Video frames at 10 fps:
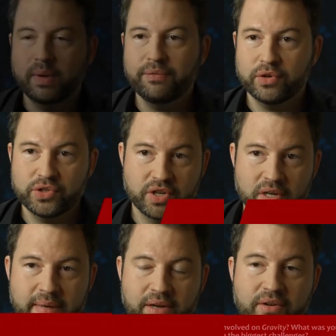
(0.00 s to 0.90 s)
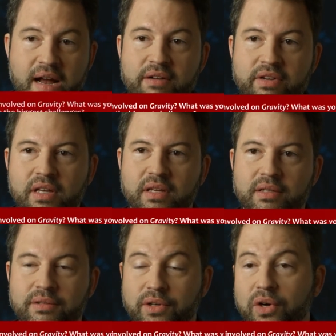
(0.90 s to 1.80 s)
We first heard about gravity
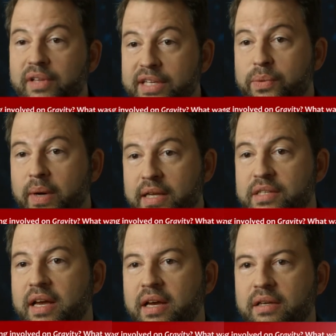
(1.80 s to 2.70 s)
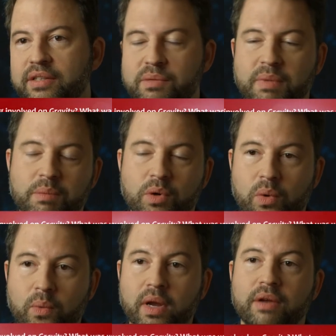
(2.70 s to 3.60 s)
in early 2010, and some people who
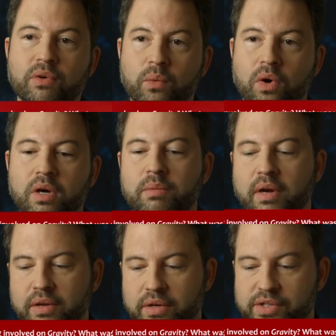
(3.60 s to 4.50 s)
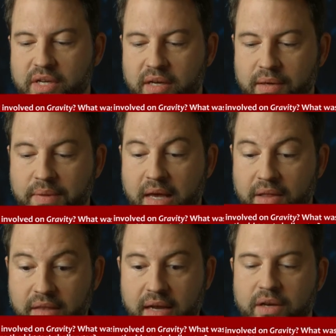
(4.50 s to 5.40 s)
were working for Warner Brothers
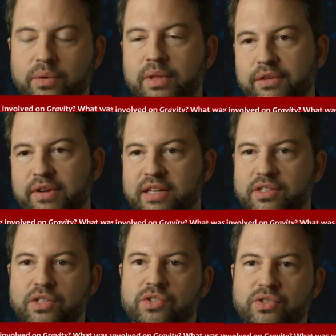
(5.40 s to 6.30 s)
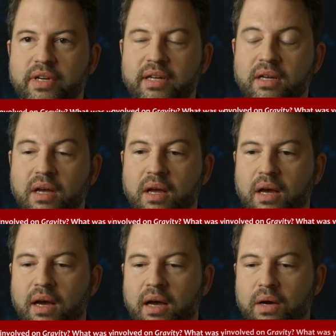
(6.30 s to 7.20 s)
that I knew in the effects industry
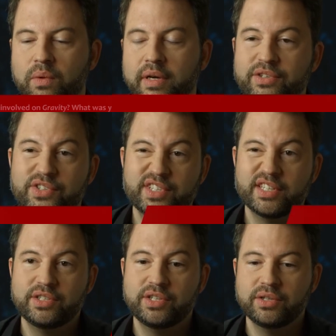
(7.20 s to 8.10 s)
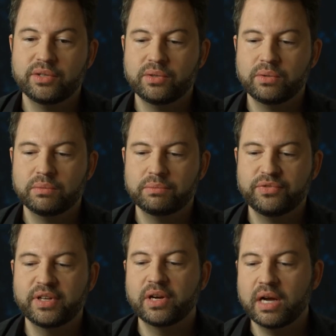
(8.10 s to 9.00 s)
were interested to
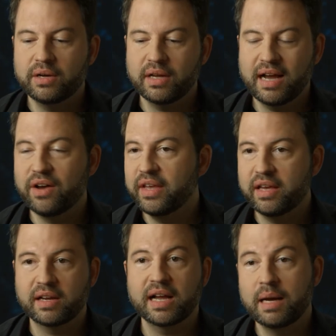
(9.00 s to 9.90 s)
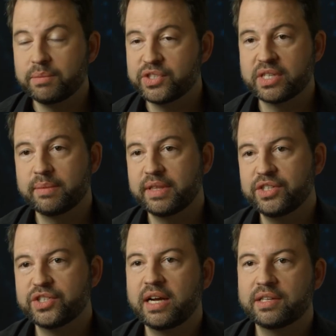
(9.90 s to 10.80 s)
figure out how they could accomplish some of
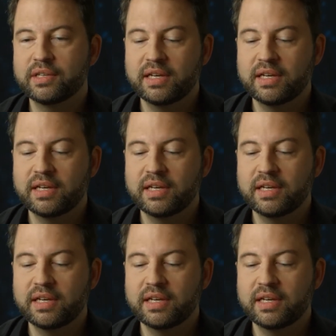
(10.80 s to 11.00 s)
these shots.